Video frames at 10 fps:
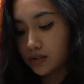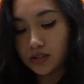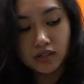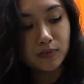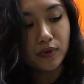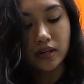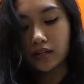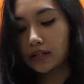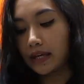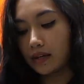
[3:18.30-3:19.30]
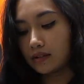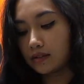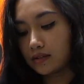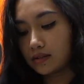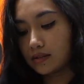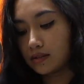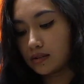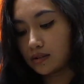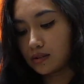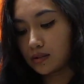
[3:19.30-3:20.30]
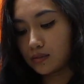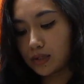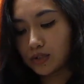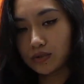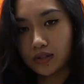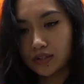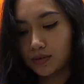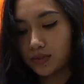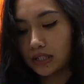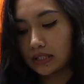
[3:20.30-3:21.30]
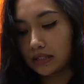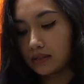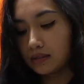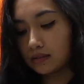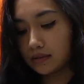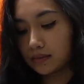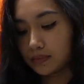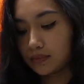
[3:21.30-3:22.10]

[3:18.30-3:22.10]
And just spray it again. Just make sure that's really clean.